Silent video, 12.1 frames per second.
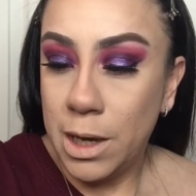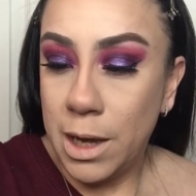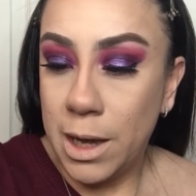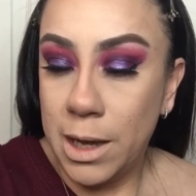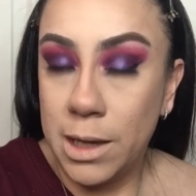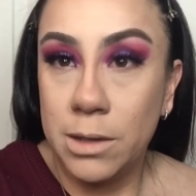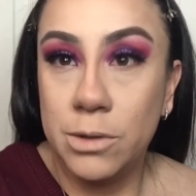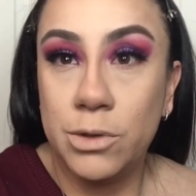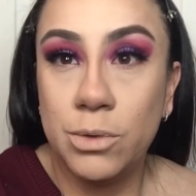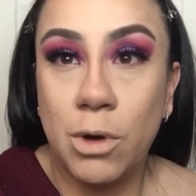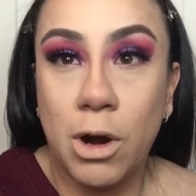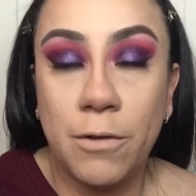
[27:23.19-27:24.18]
and
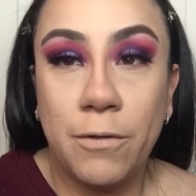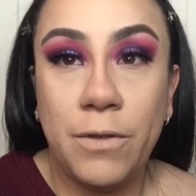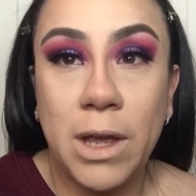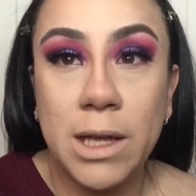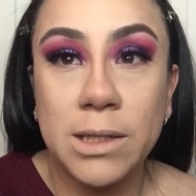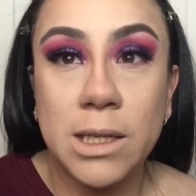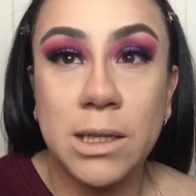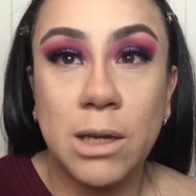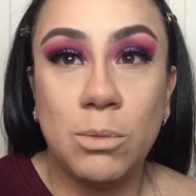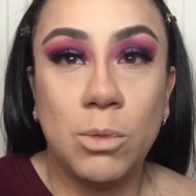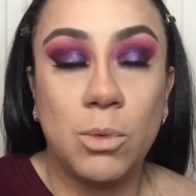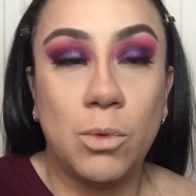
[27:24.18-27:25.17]
do our face, and
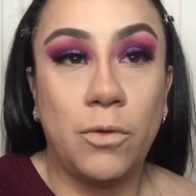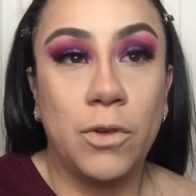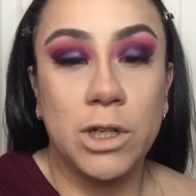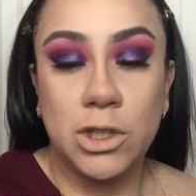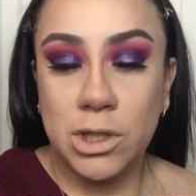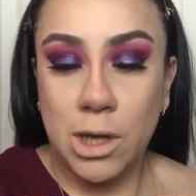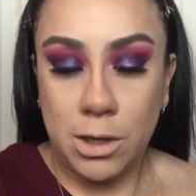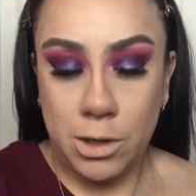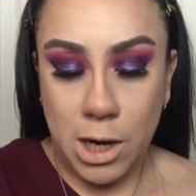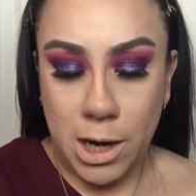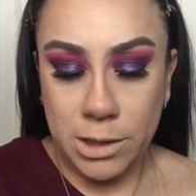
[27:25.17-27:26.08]
then we'll finish the under eye.